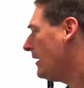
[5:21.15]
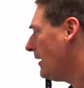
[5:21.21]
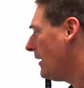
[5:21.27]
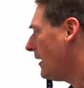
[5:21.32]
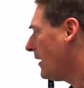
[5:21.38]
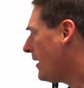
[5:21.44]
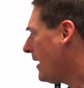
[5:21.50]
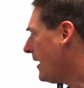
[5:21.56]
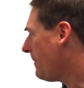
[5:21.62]

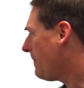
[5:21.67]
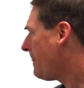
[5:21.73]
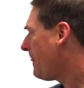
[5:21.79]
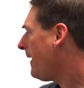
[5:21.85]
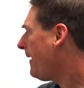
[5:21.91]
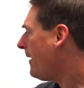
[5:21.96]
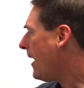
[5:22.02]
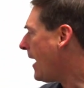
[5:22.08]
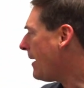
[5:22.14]
All right,
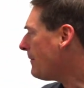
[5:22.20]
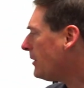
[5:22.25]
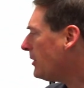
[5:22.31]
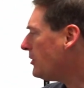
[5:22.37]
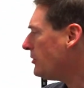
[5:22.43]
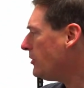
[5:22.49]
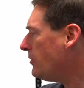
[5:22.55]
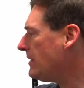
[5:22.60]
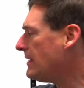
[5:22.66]
I'm going to
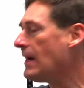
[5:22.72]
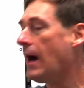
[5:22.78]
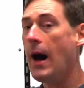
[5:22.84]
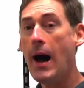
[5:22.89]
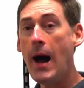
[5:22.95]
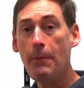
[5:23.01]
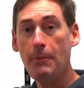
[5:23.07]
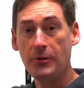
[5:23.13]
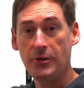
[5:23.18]
do the
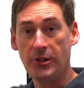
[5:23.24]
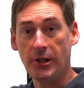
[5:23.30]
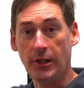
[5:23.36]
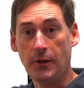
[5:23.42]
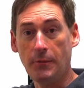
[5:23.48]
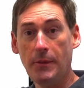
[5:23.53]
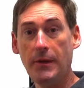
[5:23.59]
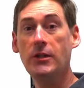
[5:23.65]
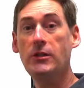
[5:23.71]

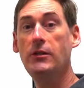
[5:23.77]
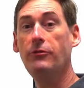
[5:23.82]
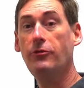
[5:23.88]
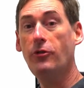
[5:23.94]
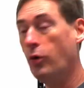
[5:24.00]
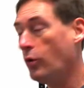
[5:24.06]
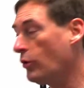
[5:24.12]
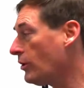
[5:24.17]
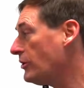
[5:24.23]
opposite because, of
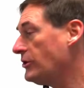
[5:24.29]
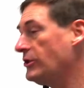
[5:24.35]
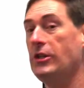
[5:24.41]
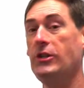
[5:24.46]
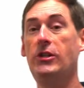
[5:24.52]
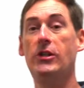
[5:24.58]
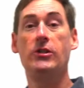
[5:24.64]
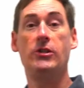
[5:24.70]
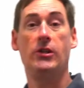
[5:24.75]
course,
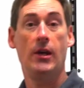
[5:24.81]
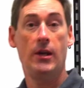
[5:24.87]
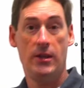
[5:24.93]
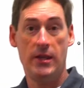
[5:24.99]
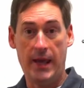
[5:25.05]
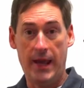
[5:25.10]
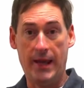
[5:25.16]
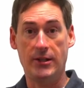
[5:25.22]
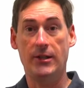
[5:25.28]
this is
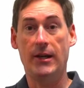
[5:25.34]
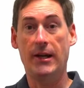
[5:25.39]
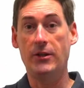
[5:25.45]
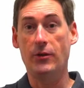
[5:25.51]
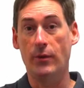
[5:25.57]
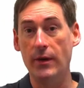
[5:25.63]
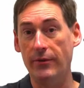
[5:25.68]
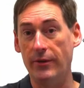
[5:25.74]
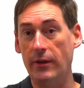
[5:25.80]
the
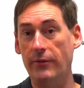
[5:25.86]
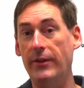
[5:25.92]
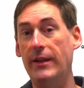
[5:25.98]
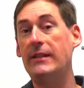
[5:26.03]
antiderivative.